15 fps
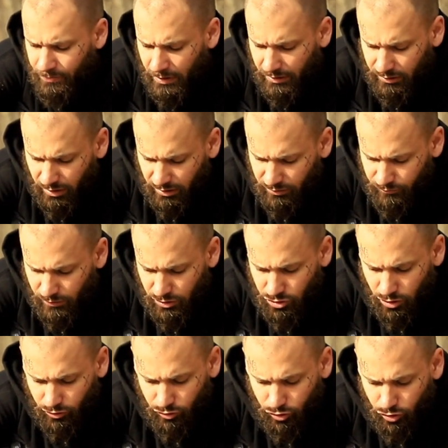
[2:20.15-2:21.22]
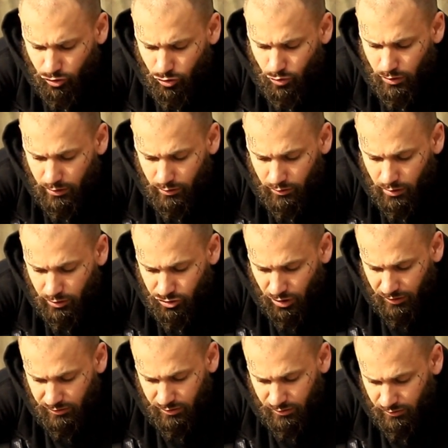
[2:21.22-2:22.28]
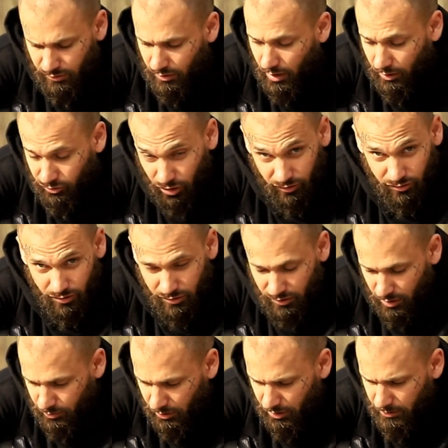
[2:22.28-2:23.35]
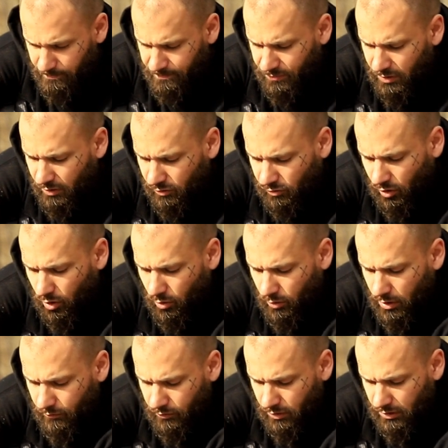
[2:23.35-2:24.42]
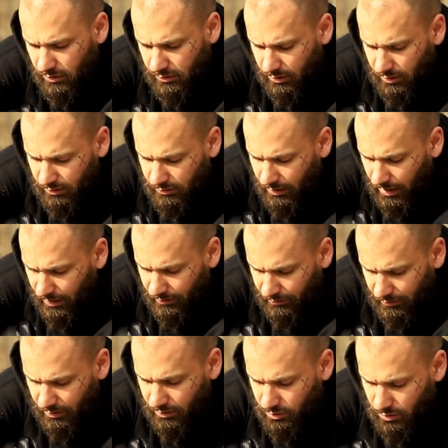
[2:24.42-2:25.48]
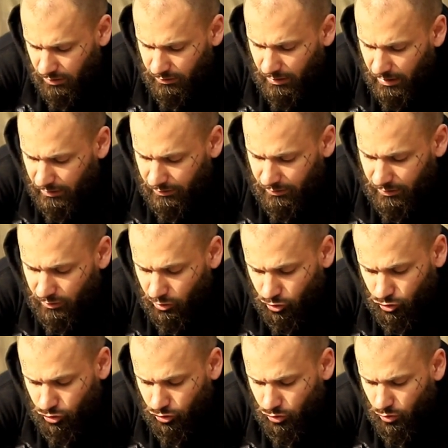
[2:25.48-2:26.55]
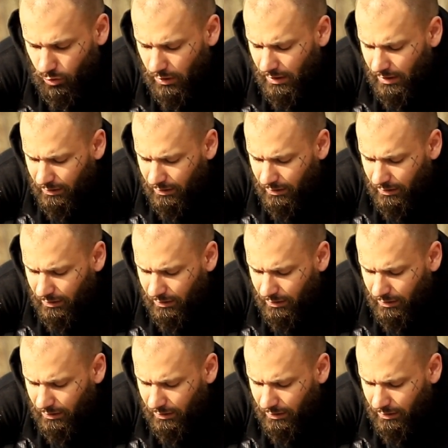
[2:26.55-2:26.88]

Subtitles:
It does feature two adjusters up here, so if you need to dial it in, you can dial it in 2.